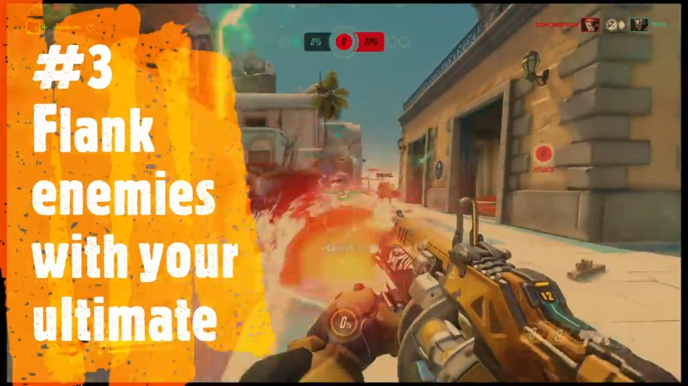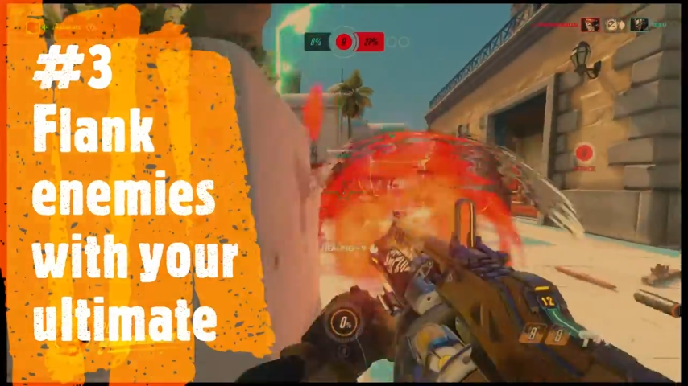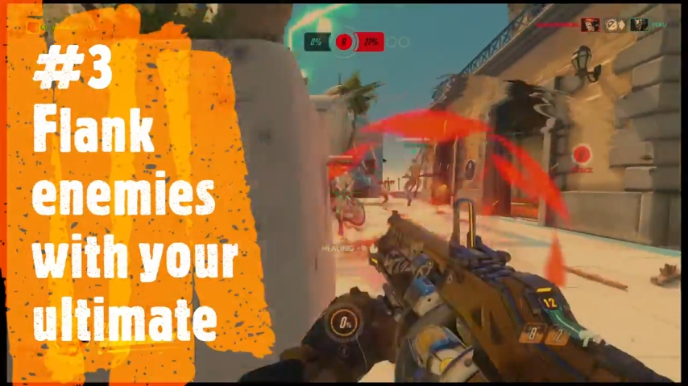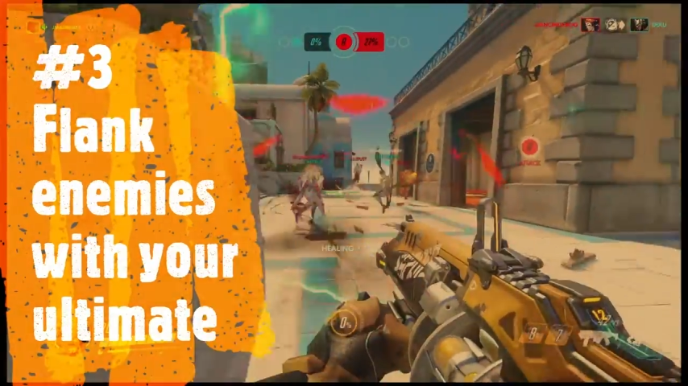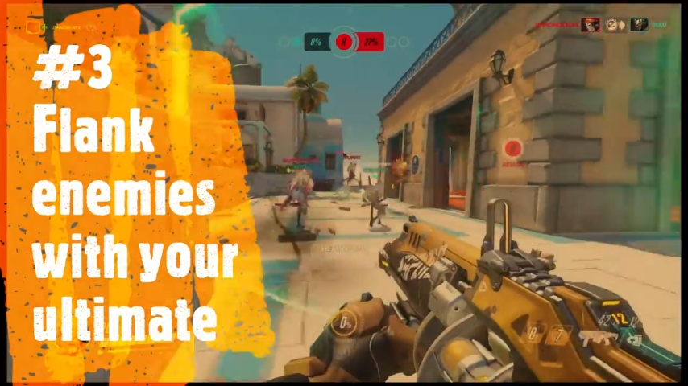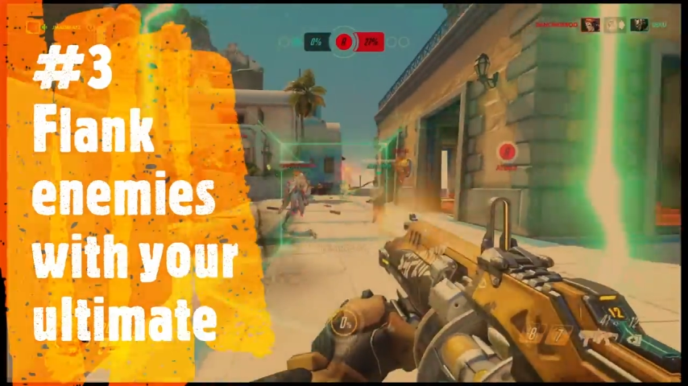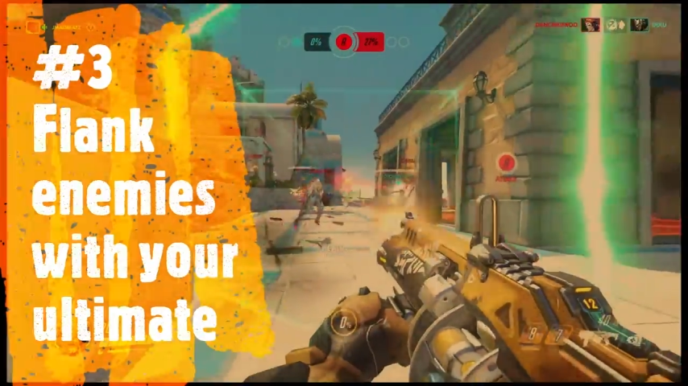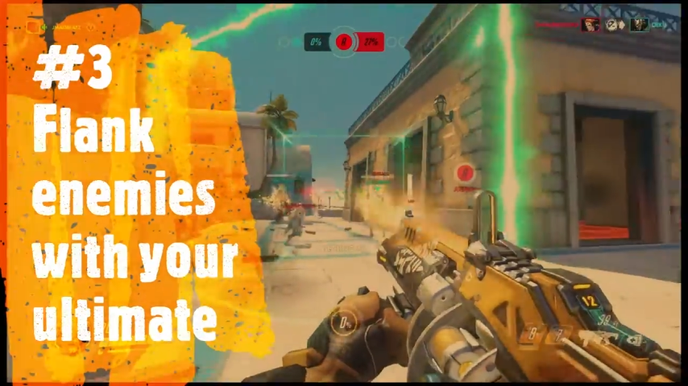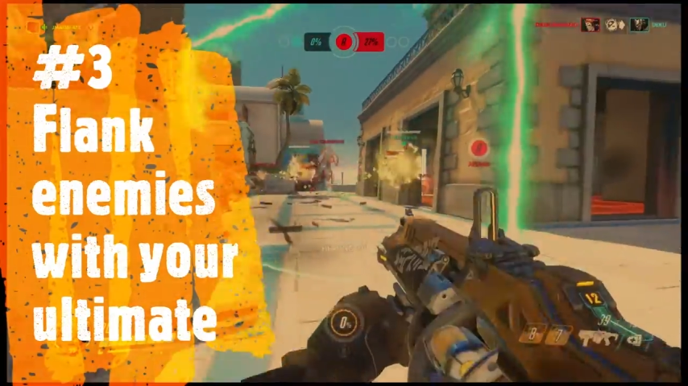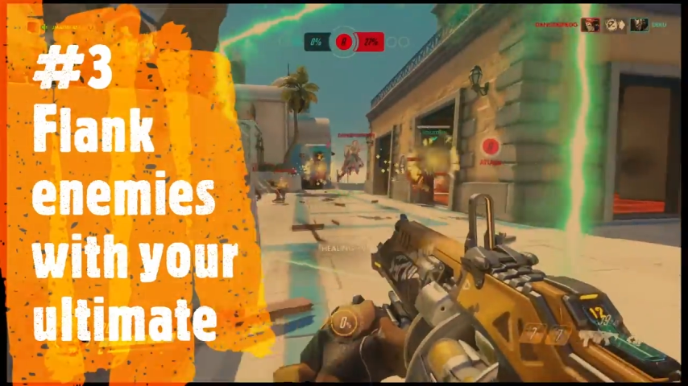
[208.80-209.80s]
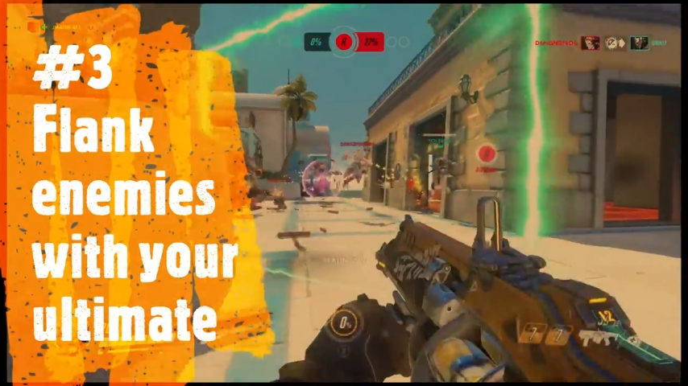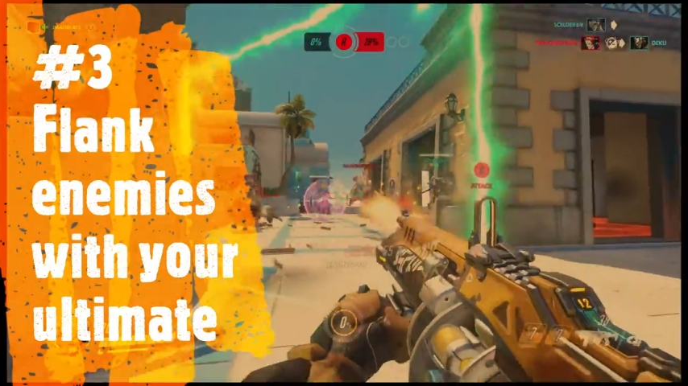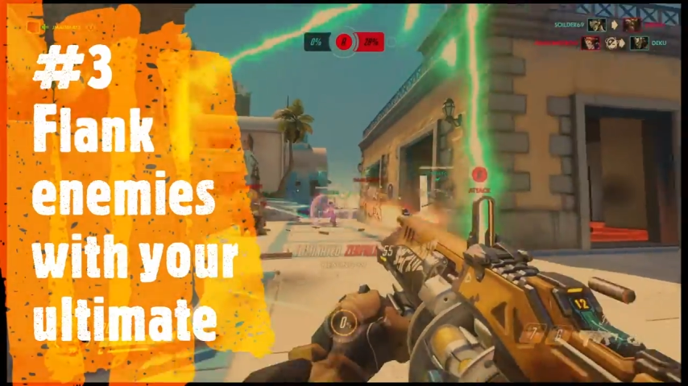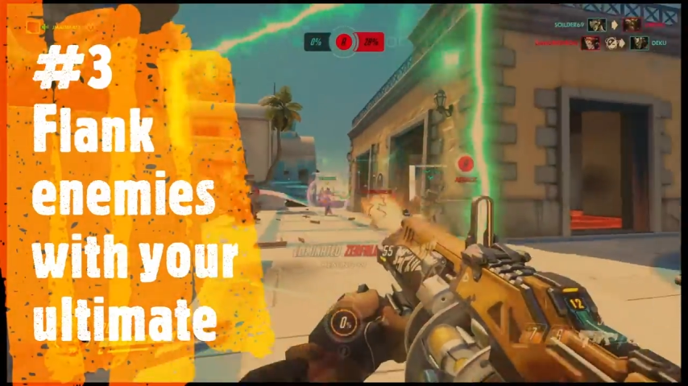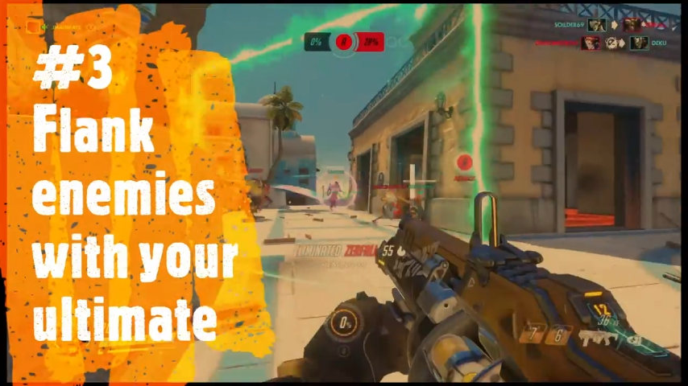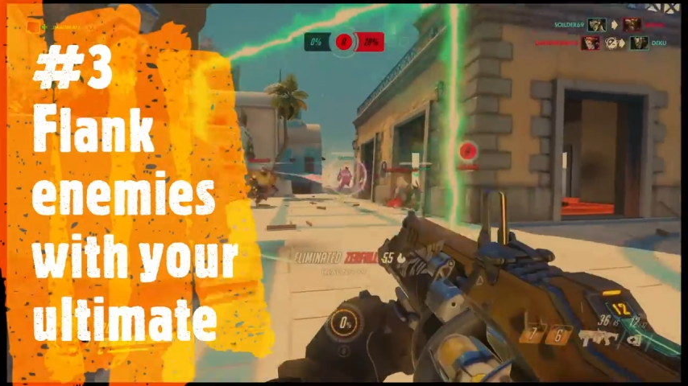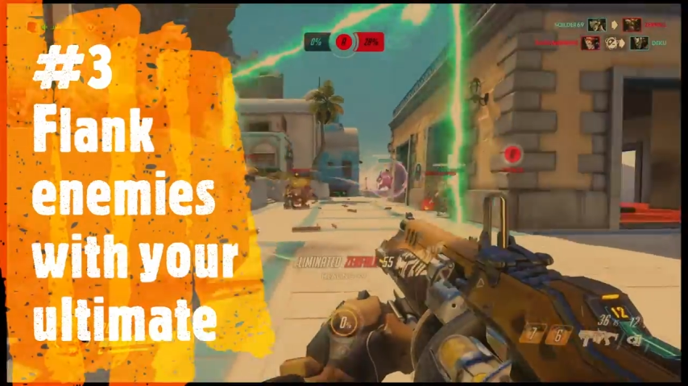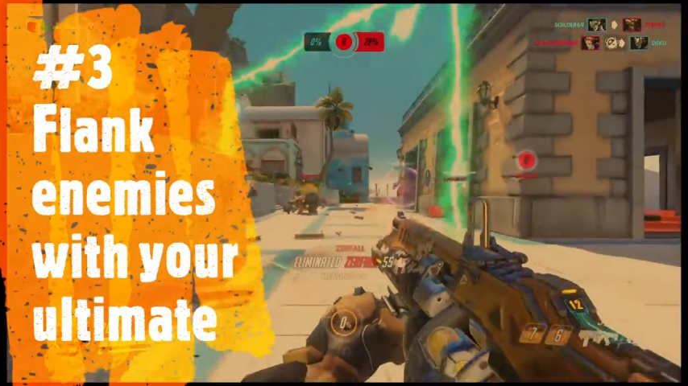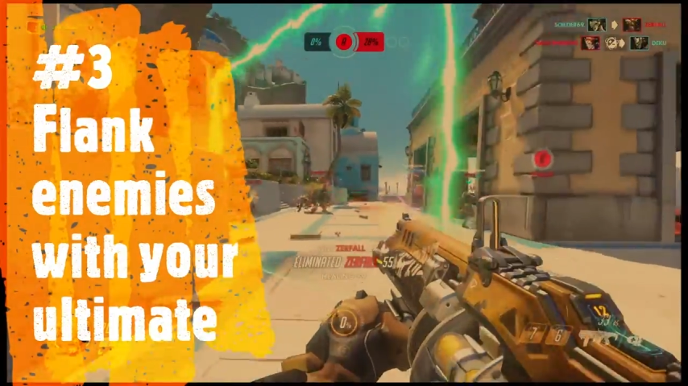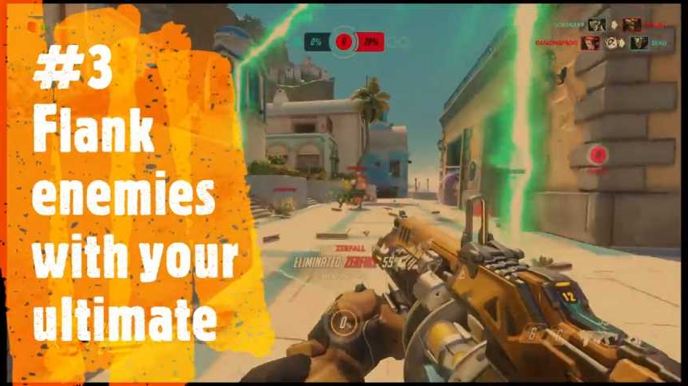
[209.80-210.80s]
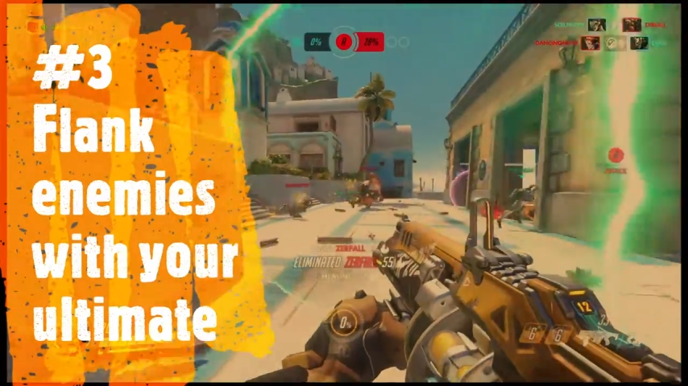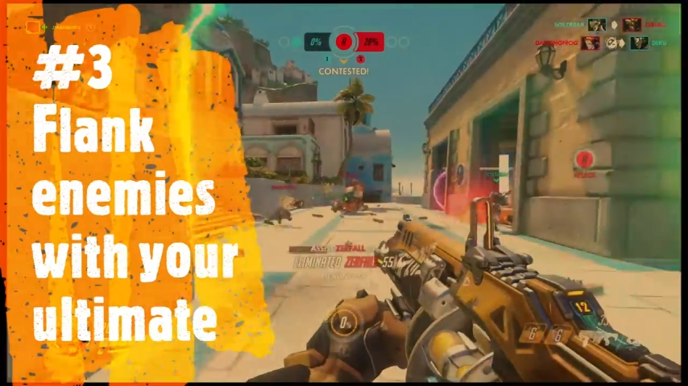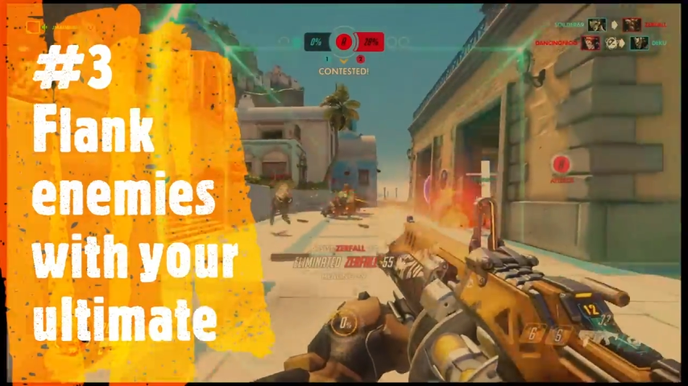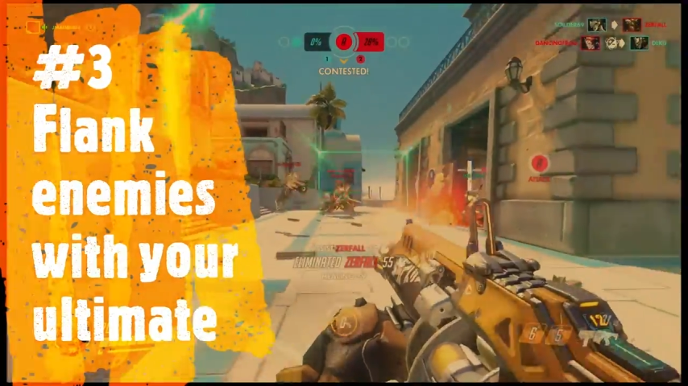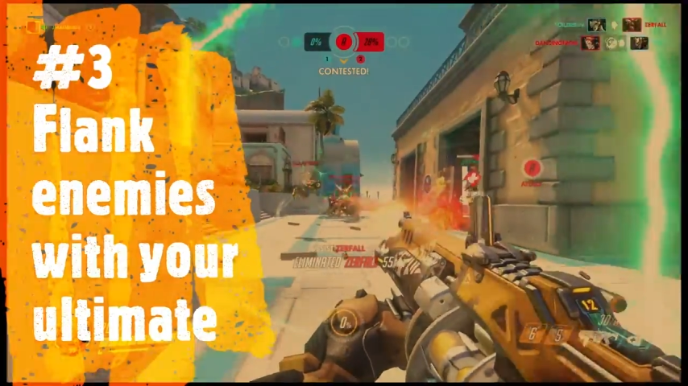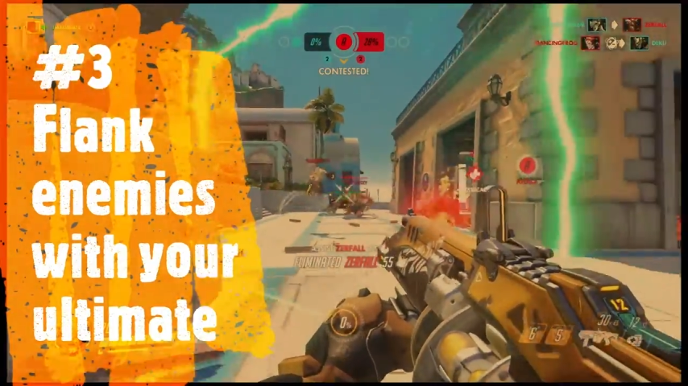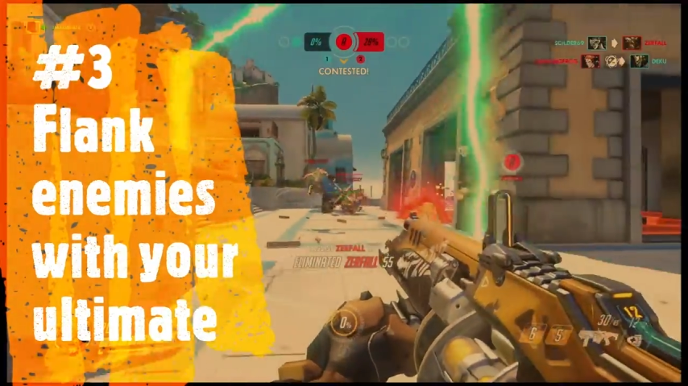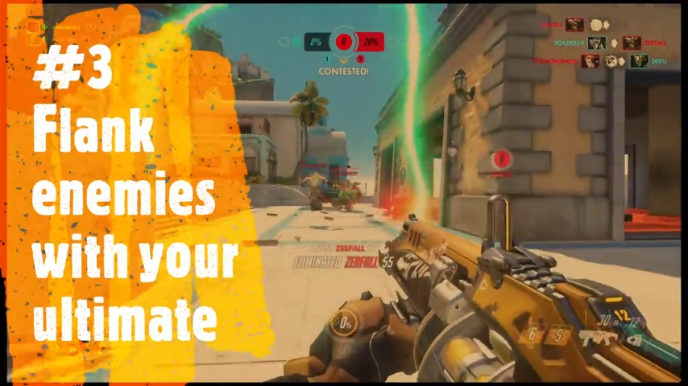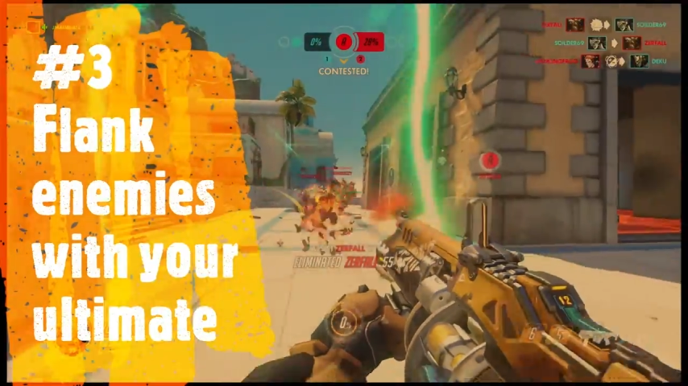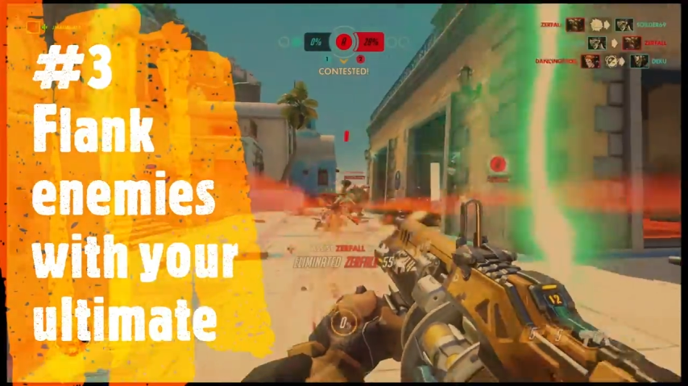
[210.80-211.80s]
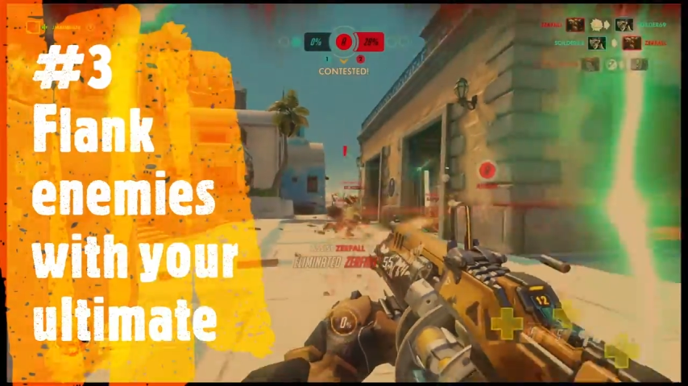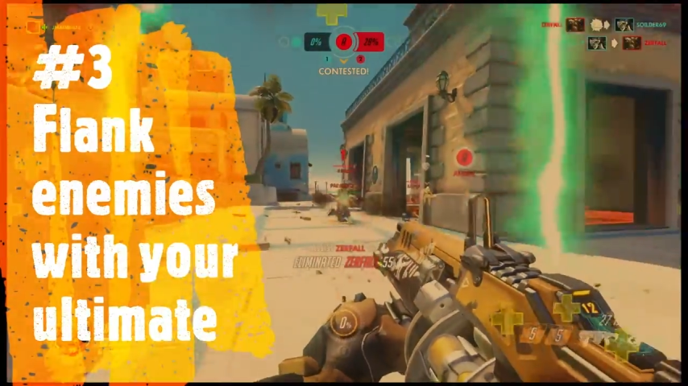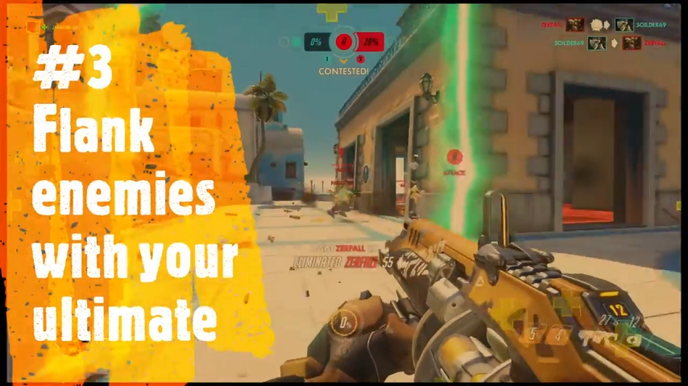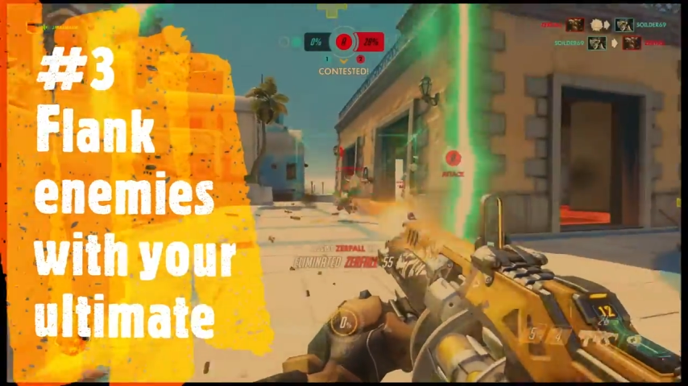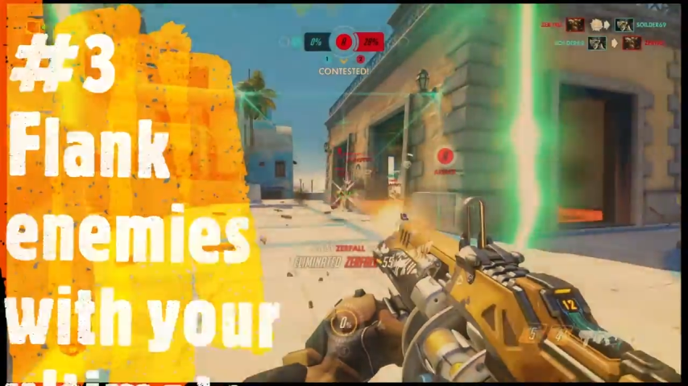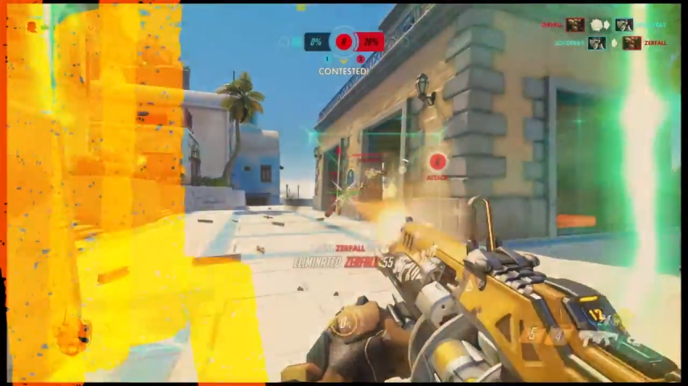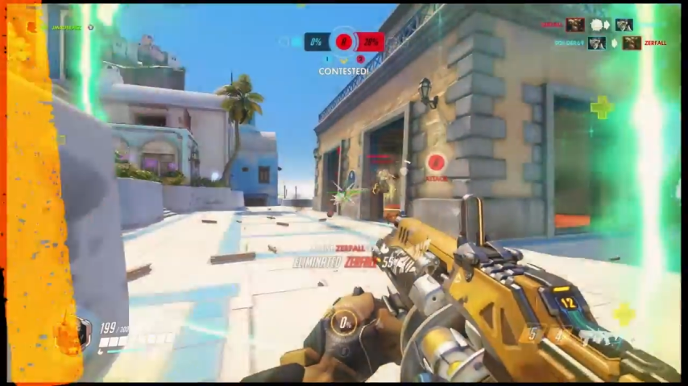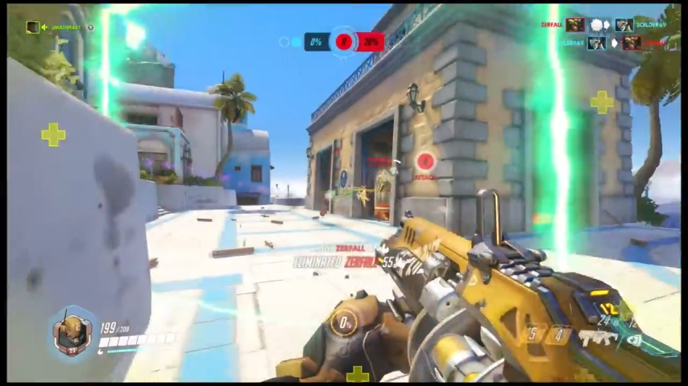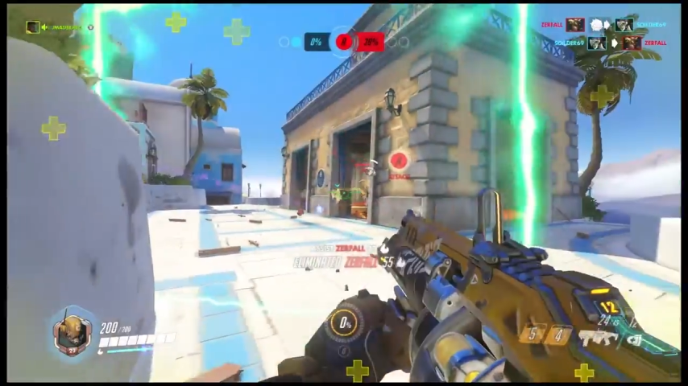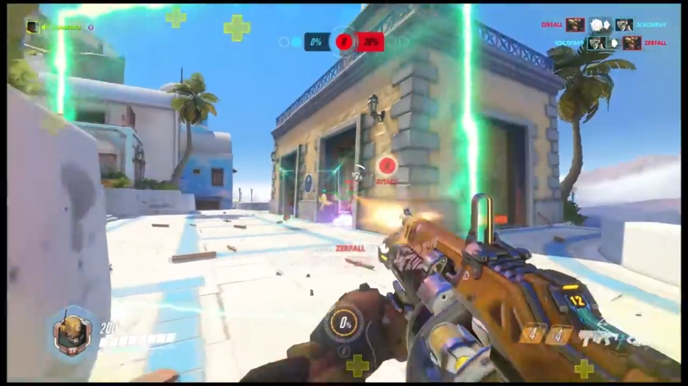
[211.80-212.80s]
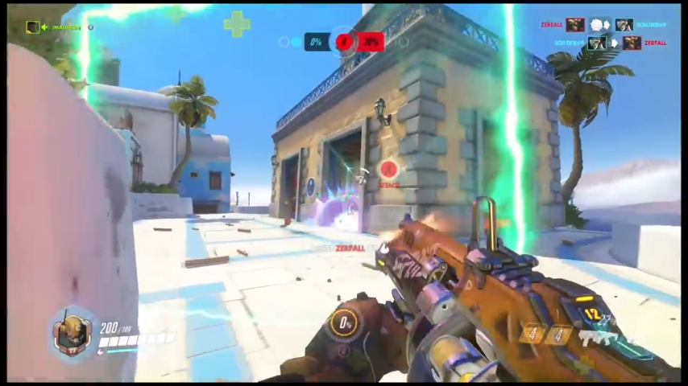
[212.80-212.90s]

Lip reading: No face is visible, so there are no lips to read.